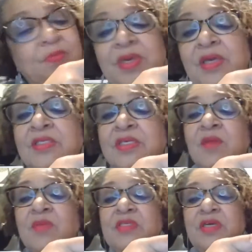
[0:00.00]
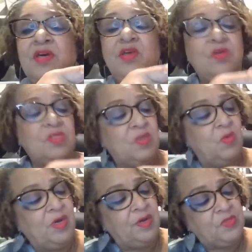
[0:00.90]
beads coming down here. You're so
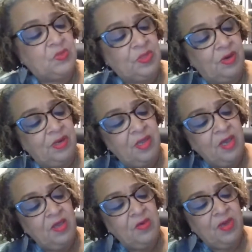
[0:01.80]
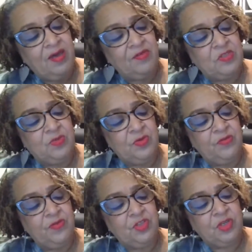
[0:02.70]
welcome, sweetheart. You have this
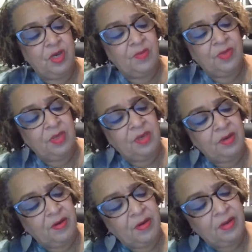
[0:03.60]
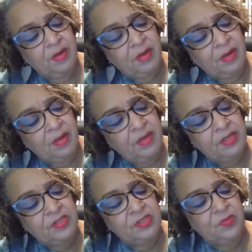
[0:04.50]
beautiful charm here.
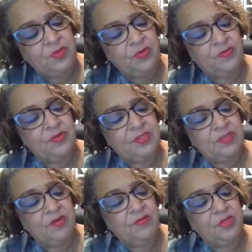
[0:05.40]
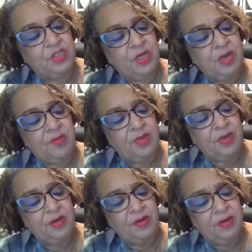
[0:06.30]
It's just a beautiful silver charm
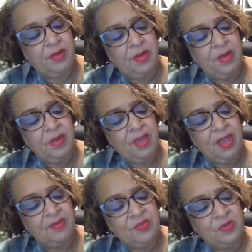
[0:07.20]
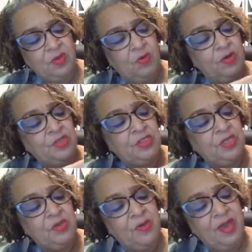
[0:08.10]
here. Absolutely gorgeous.
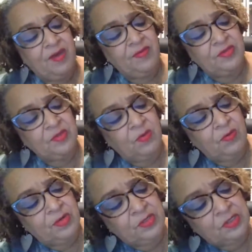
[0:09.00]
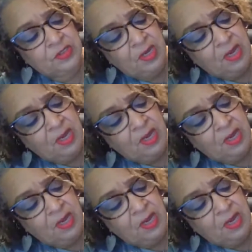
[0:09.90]
Then you have this gorgeous